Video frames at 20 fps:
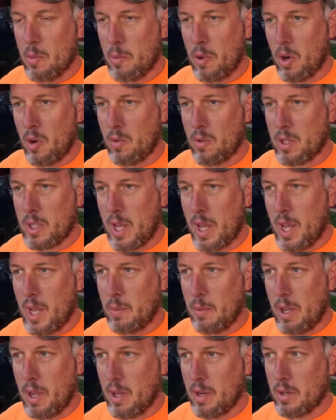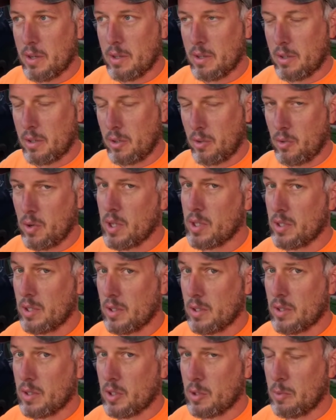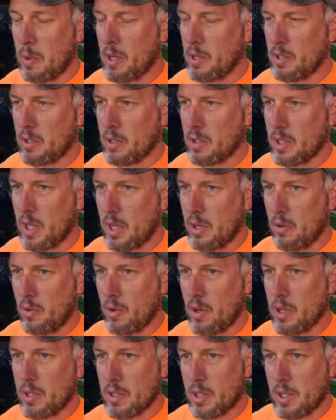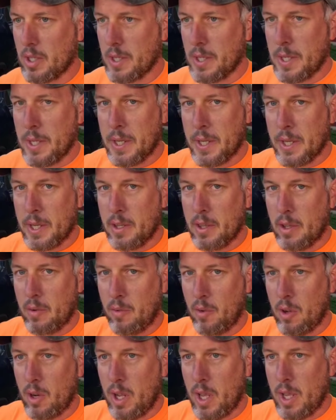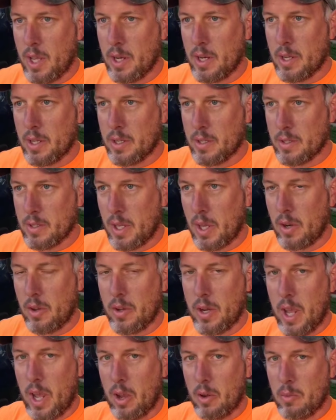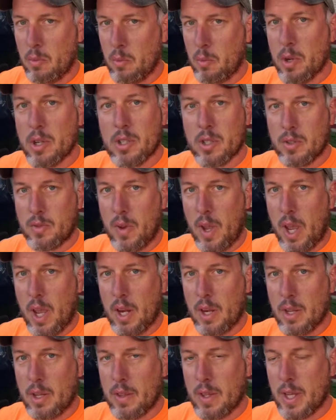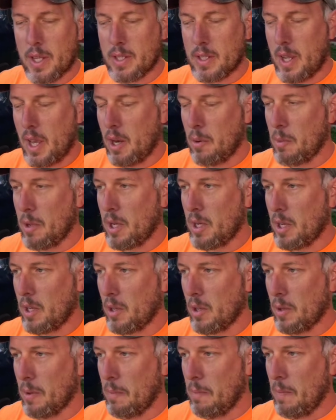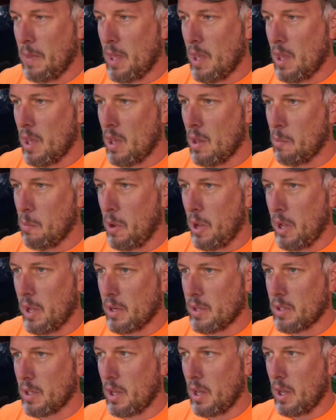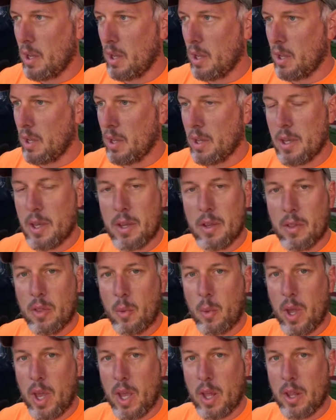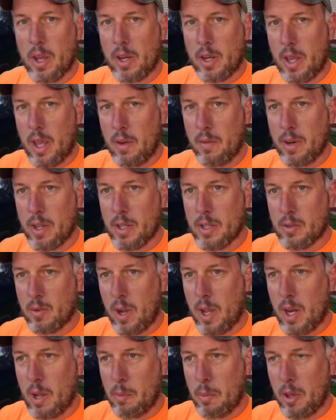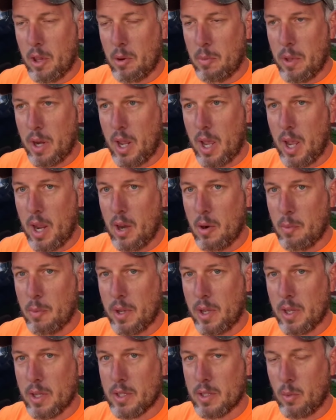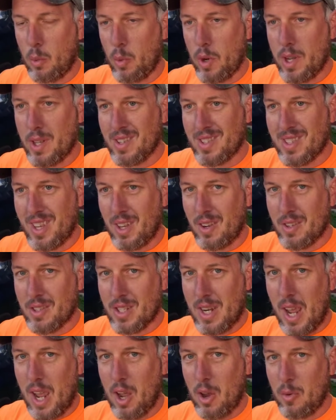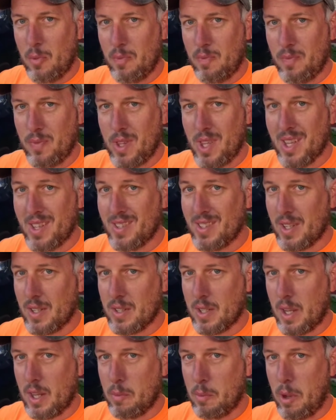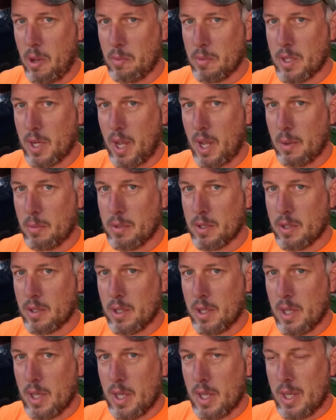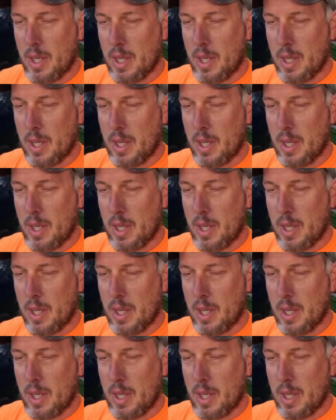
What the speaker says: But over time and greasing the suspension because I had no grease in it, the front end settled down, which is fine. That's not a big deal. But the way I like to have it is right up a little bit higher, because when it settles down, it sits on the bump stops.